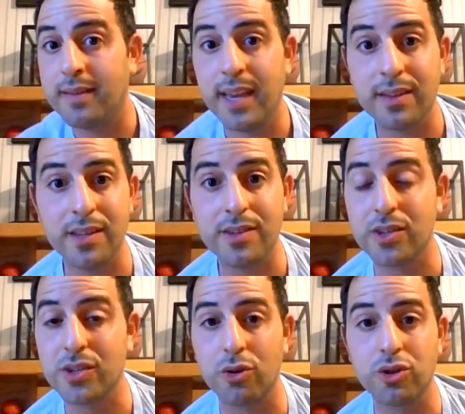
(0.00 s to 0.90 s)
addicted
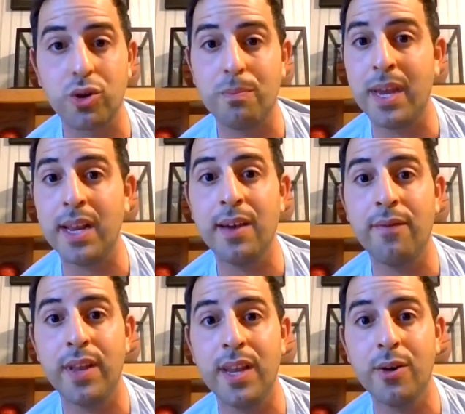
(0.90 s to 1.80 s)
to social
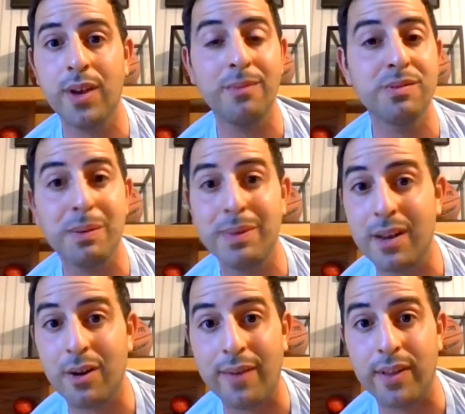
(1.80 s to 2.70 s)
media, video games. Maybe
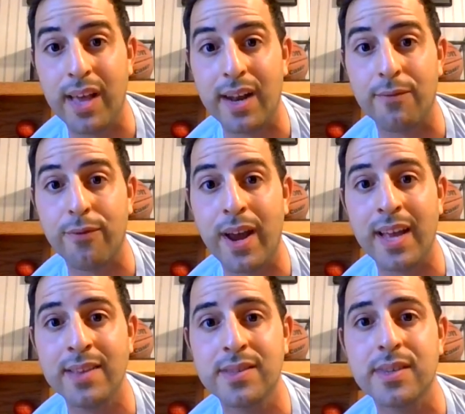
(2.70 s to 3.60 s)
they don't have a lot of
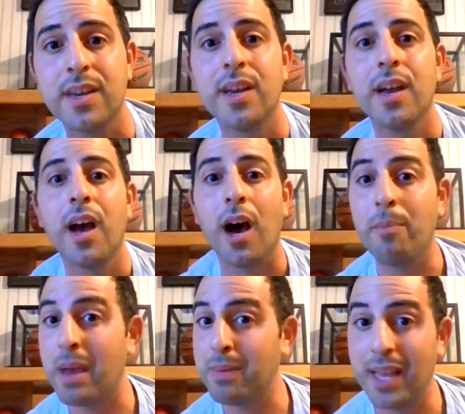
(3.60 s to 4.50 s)
friends.
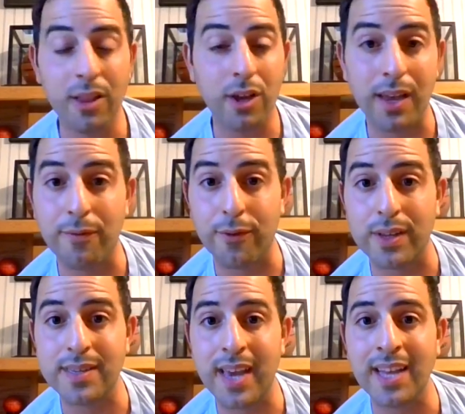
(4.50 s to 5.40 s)
Uh, maybe they're looking for
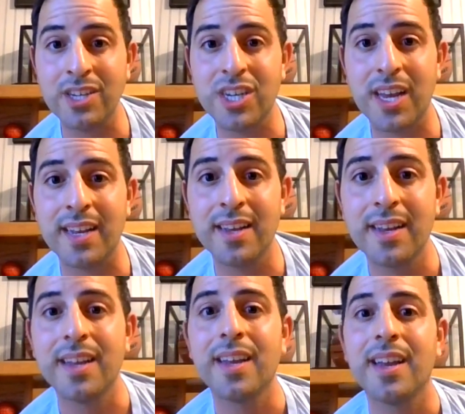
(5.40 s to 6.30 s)
attention,
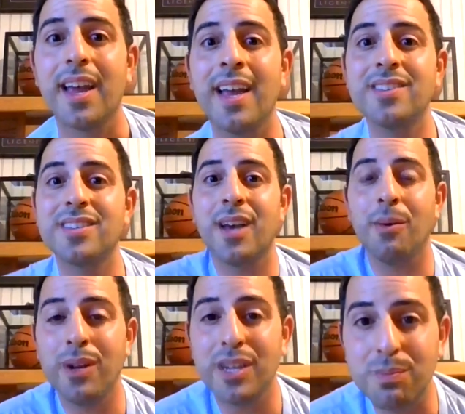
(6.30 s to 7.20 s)
and
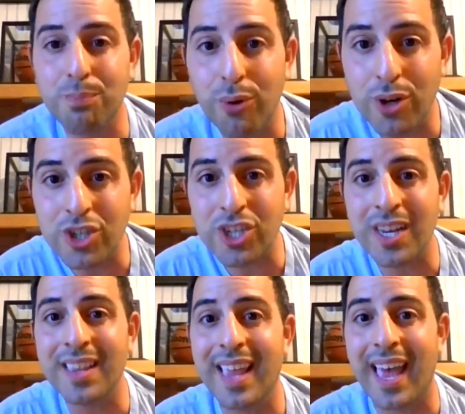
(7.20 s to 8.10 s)
someone is
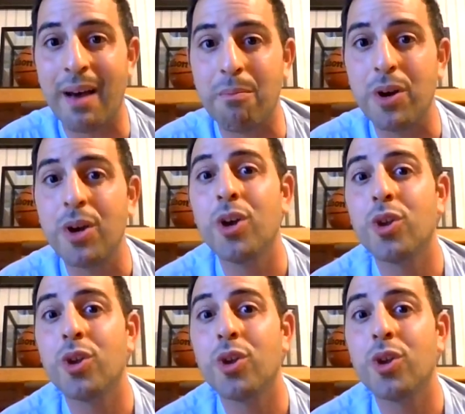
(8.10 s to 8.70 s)
pushing them